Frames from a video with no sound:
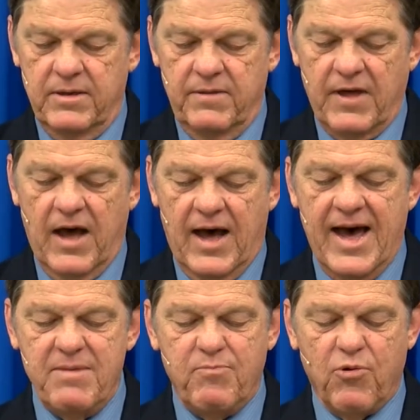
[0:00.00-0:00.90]
the
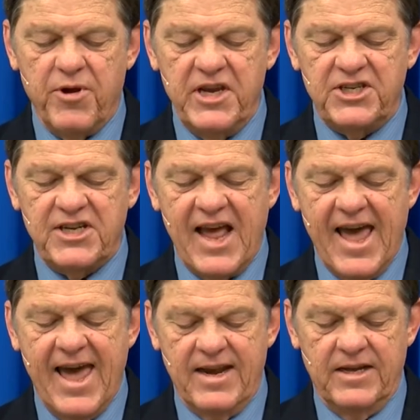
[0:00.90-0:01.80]
high priest
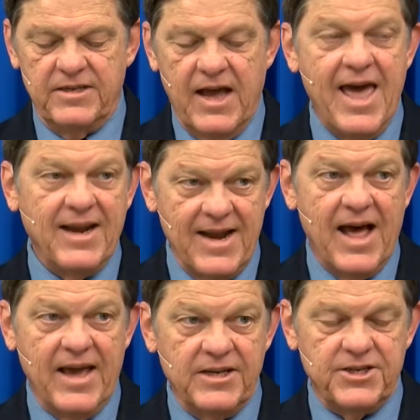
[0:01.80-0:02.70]

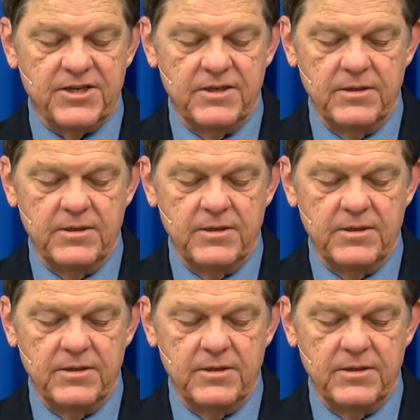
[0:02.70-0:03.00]
Ananias.